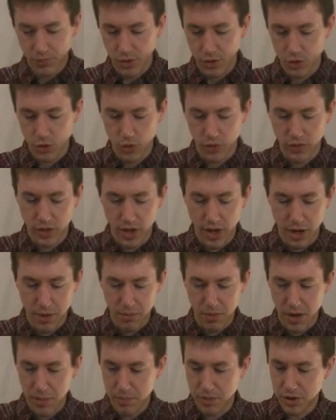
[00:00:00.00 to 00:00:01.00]
So I've got out
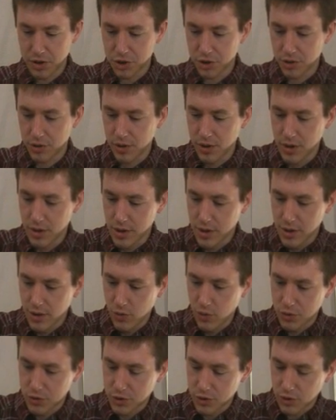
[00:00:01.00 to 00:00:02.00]
my pitcher,
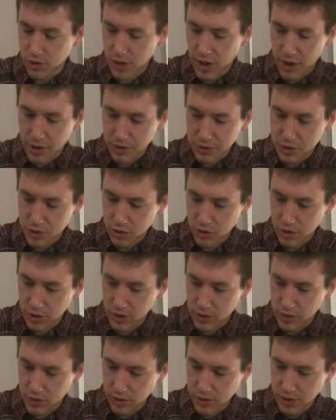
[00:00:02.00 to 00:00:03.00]
which is going to allow us to look
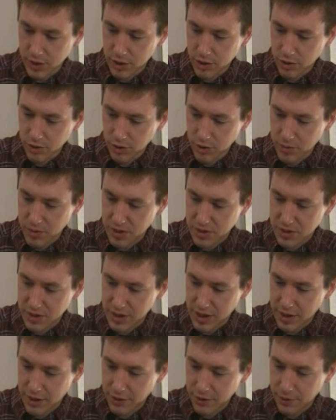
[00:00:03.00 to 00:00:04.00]
at the liquor a little bit
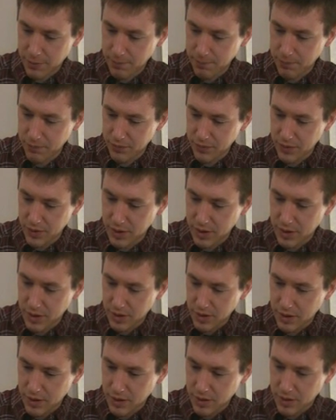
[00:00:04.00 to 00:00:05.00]
together.
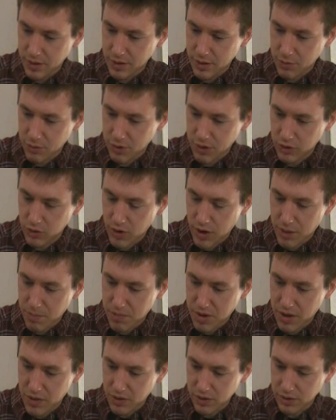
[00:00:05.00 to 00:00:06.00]
I'm going to grab
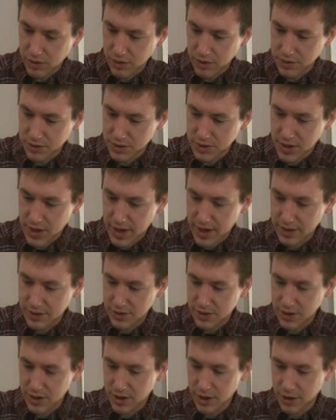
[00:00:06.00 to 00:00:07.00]
by the
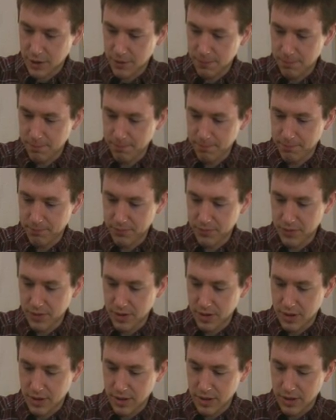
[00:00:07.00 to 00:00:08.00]
sides here.
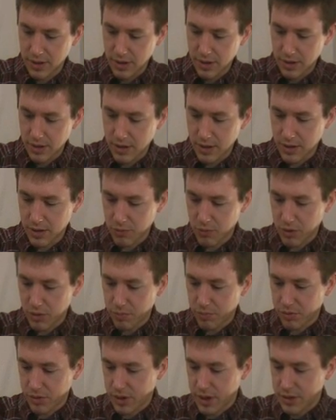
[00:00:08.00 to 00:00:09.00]
I'm going
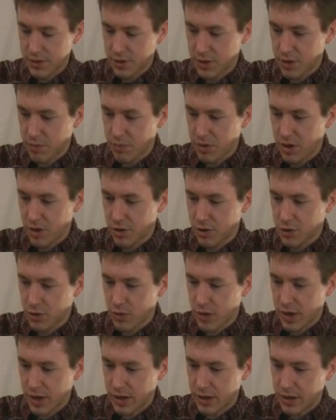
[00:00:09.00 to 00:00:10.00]
to place up here
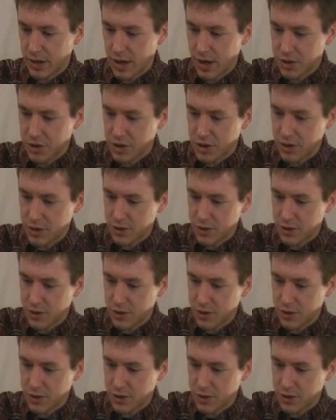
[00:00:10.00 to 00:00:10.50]
so I can catch any